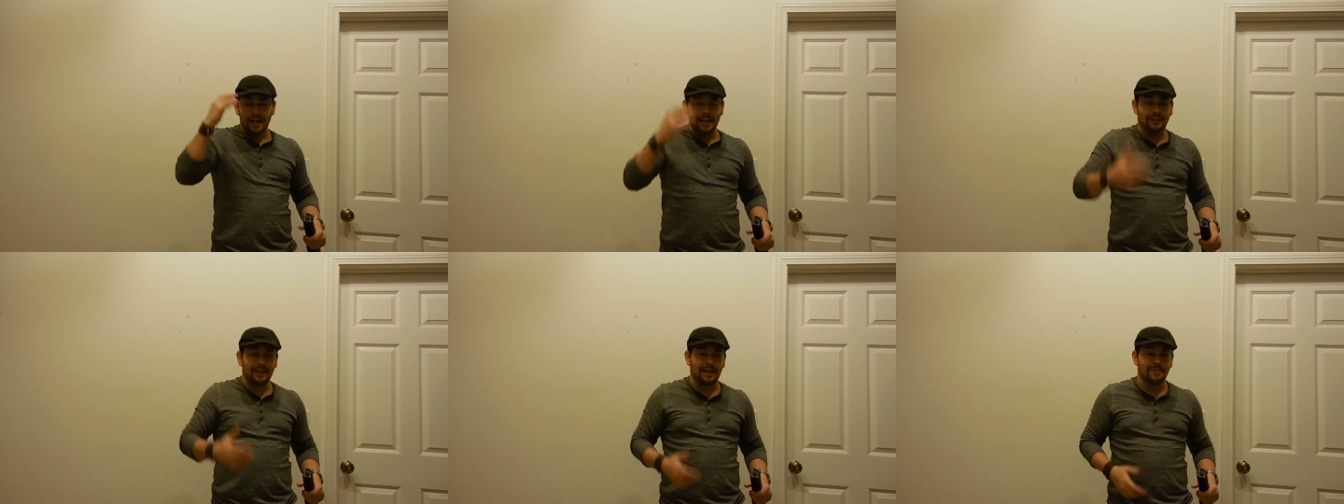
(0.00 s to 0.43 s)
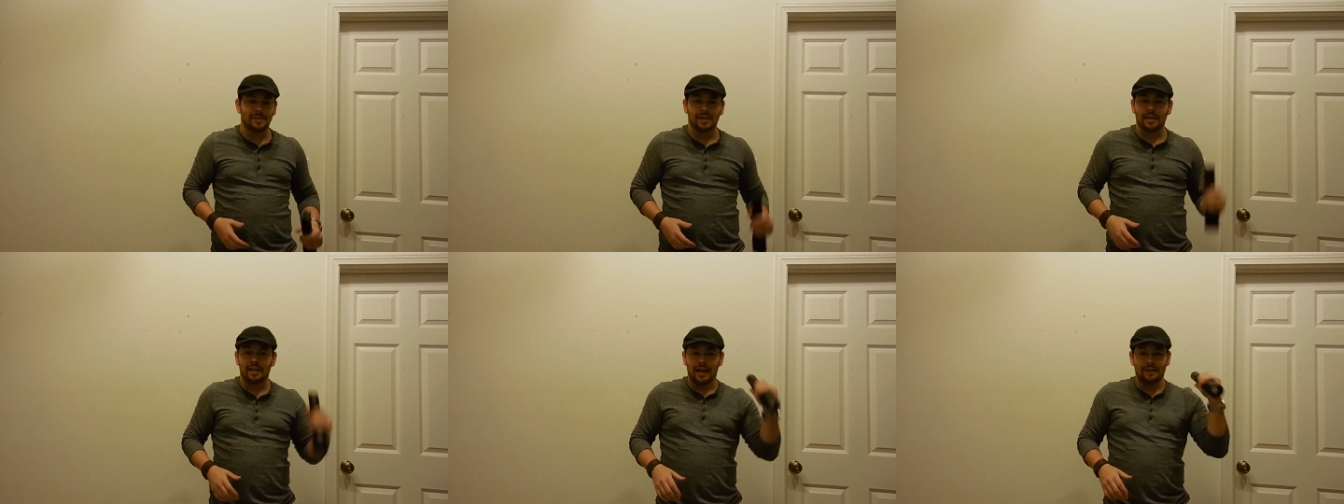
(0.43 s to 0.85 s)
headlamps,
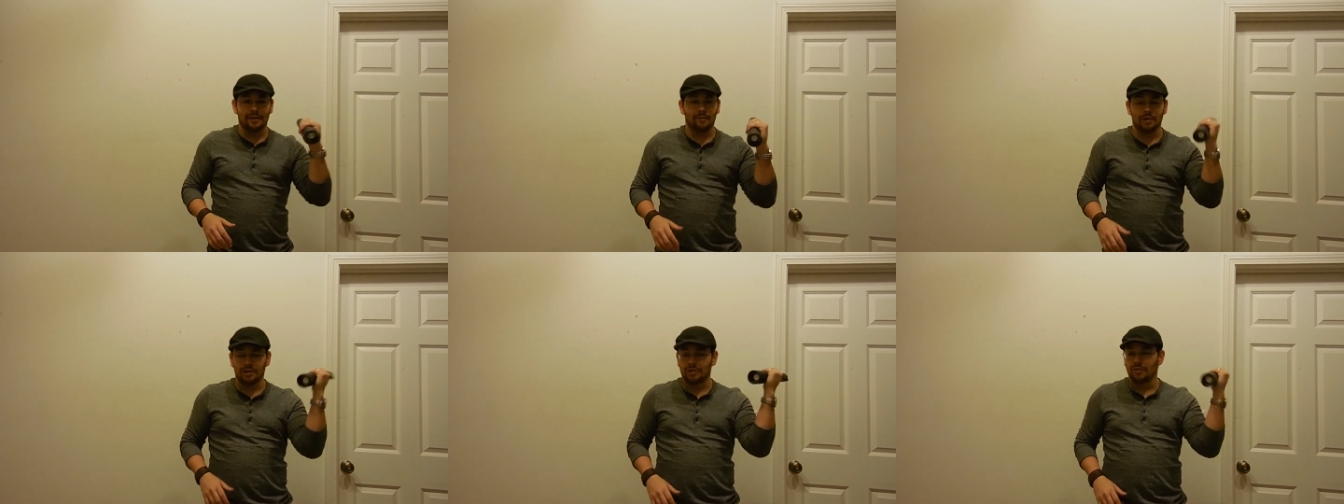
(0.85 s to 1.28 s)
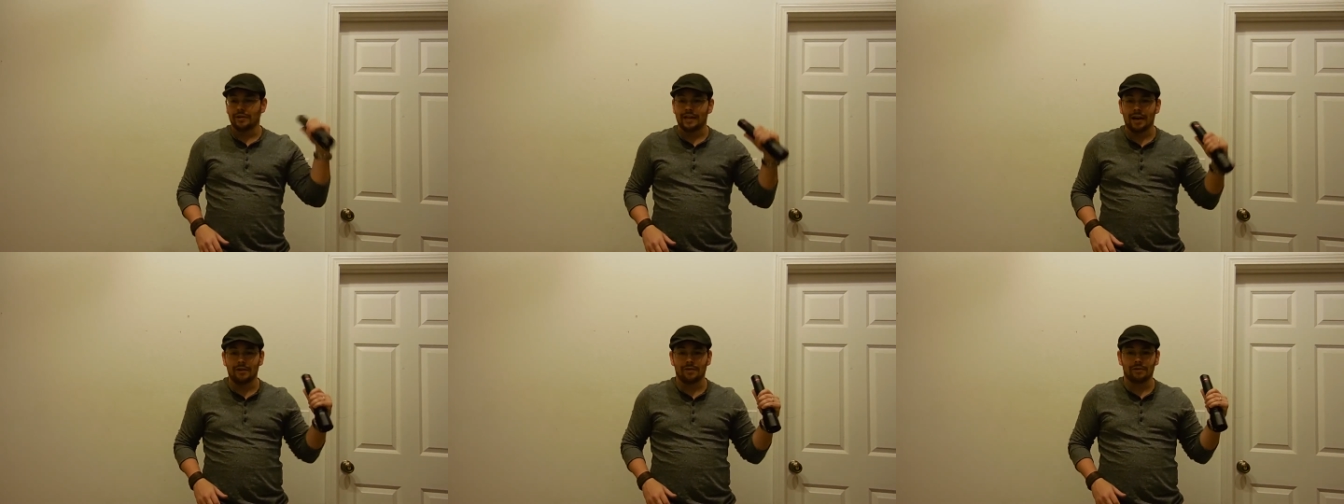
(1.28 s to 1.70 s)
and then once you
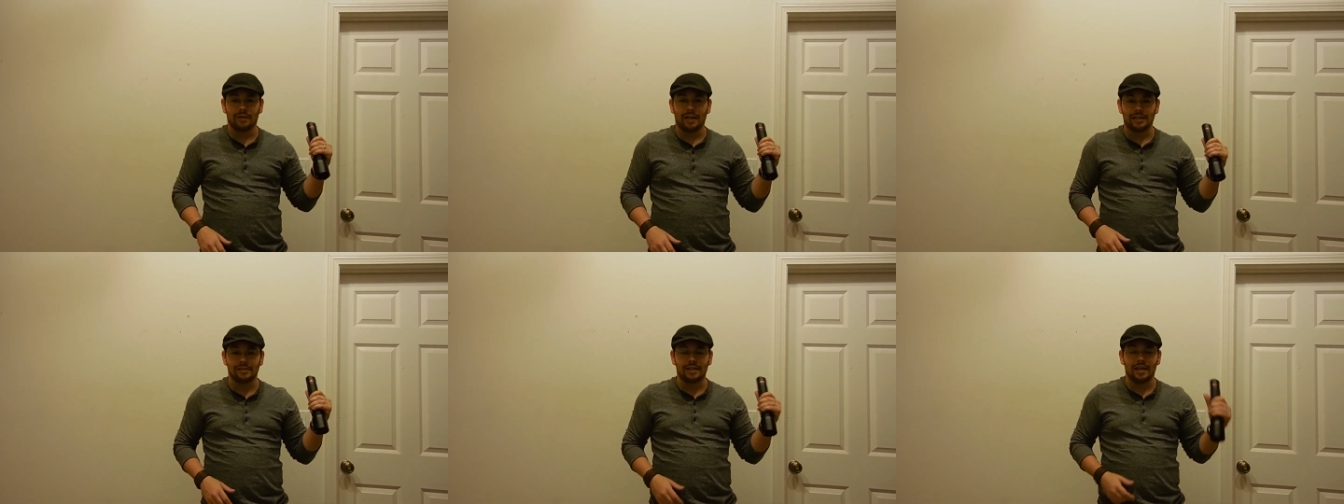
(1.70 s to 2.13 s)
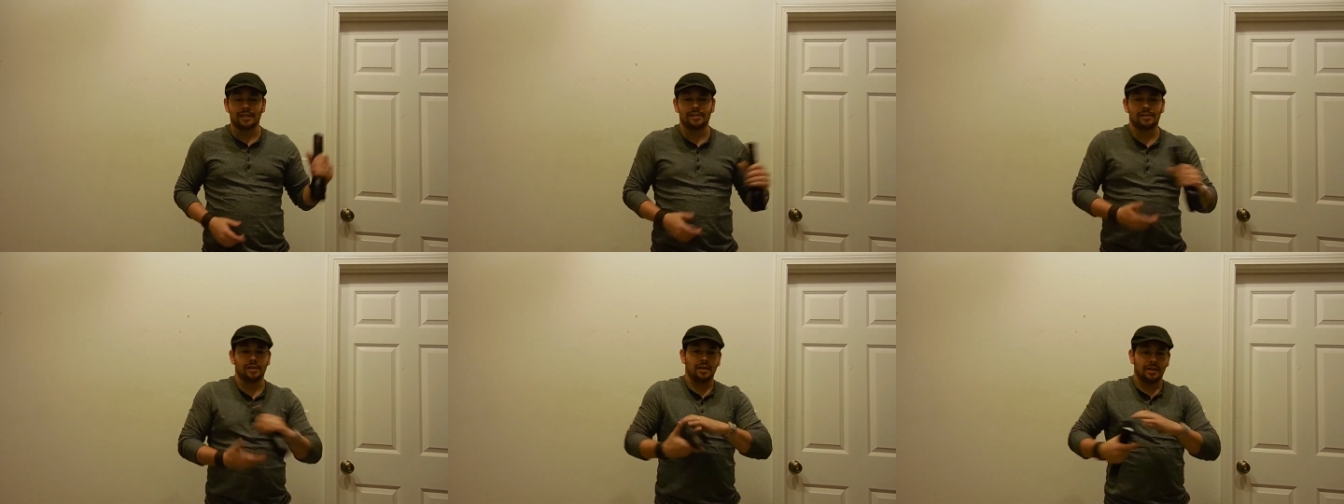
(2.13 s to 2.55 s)
encounter, like,
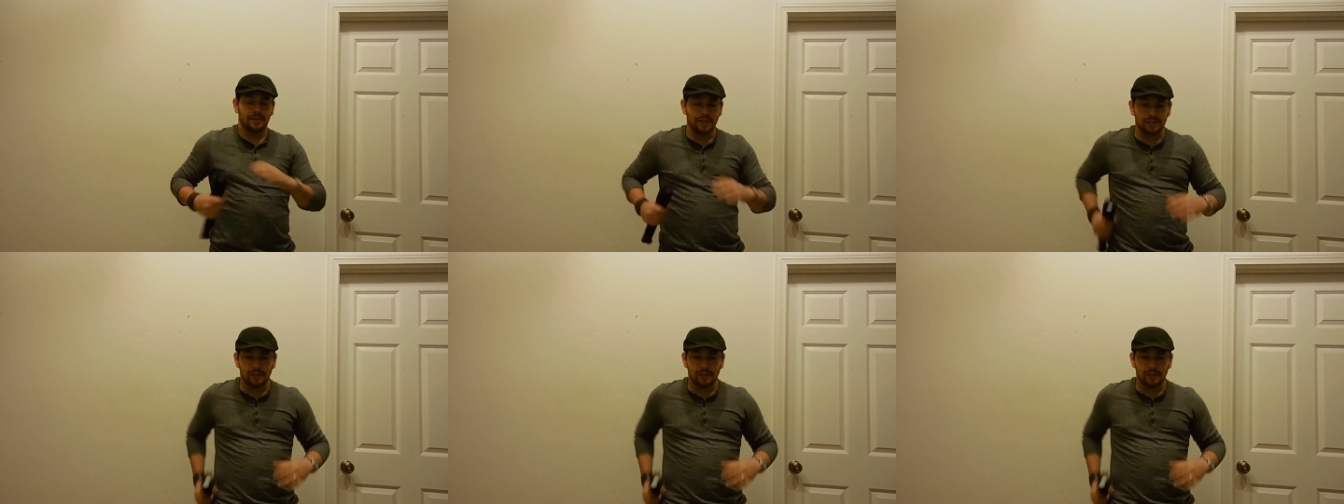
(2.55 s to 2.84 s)
Zeds, this